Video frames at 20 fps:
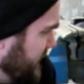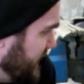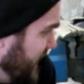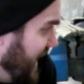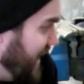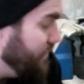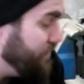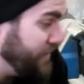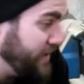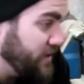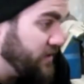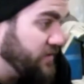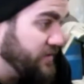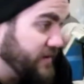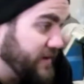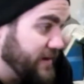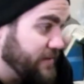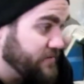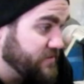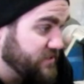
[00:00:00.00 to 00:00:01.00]
lot better
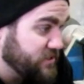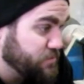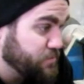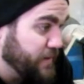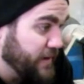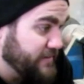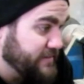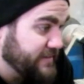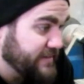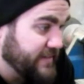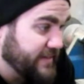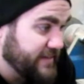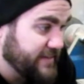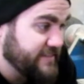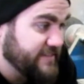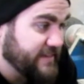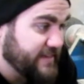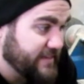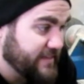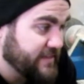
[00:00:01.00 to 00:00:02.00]
than I was expecting. Like I
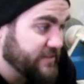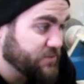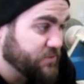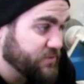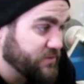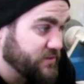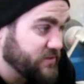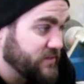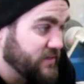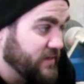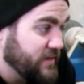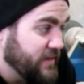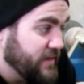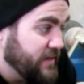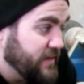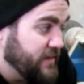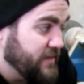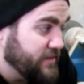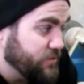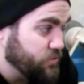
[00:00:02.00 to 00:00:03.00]
said, this was
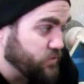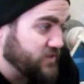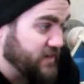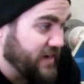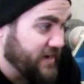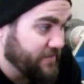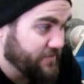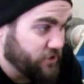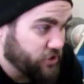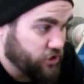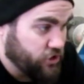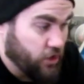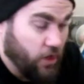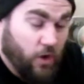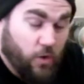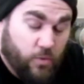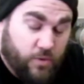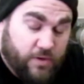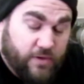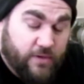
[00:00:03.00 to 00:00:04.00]
kind of a
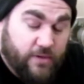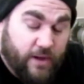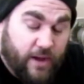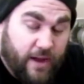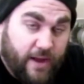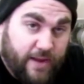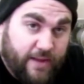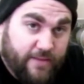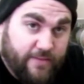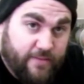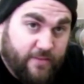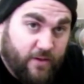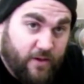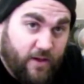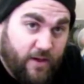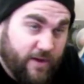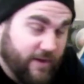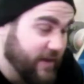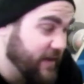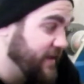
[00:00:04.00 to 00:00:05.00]
joke, I had
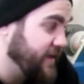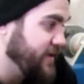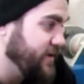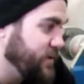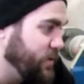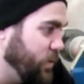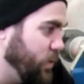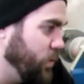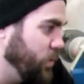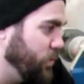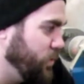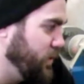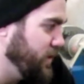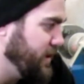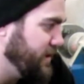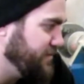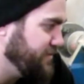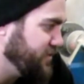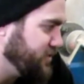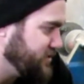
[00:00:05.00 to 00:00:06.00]
thought, when
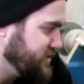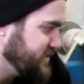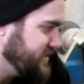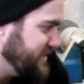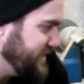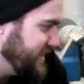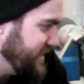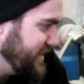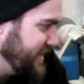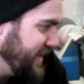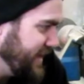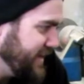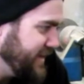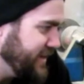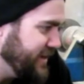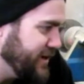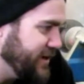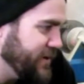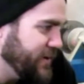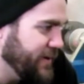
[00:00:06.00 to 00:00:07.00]
I first did it. You
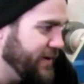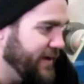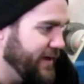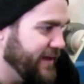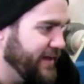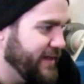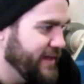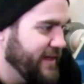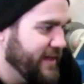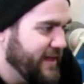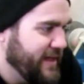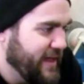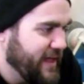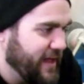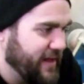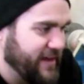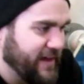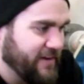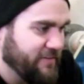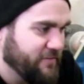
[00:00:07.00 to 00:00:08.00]
know,
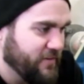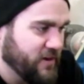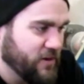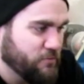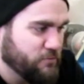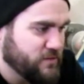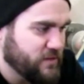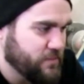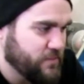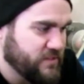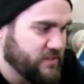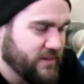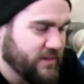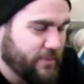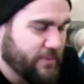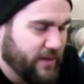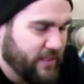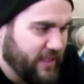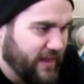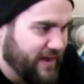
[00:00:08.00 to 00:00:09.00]
I kind of figured it was going to be
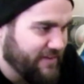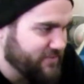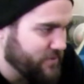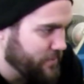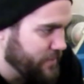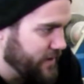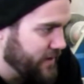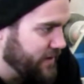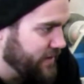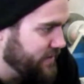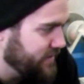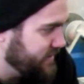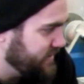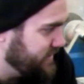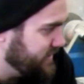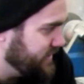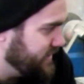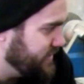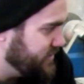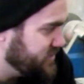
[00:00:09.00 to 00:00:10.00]
something I laughed about,
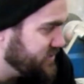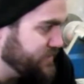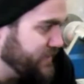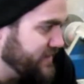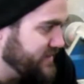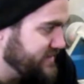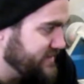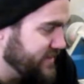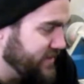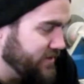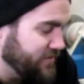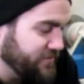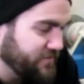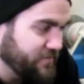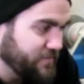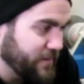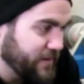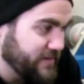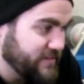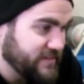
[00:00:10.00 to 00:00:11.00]
you know, to
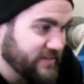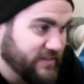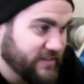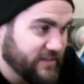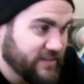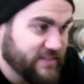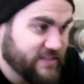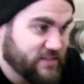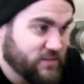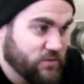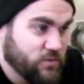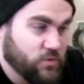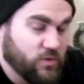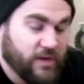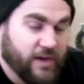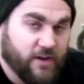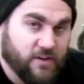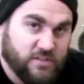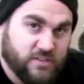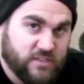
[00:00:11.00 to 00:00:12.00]
myself, basically. 'Cause who
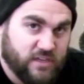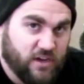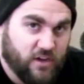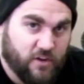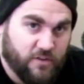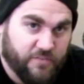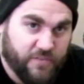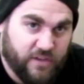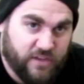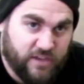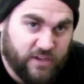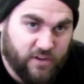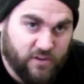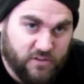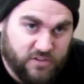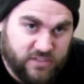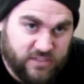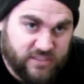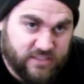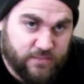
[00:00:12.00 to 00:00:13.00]
cares? It's 150,
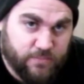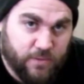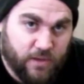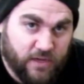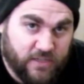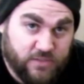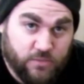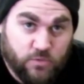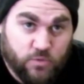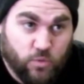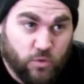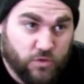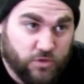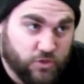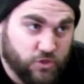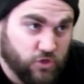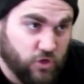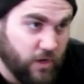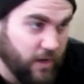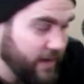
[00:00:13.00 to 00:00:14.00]
160 bucks. It was worth a
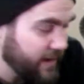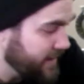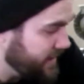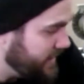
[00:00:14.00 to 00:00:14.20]
try.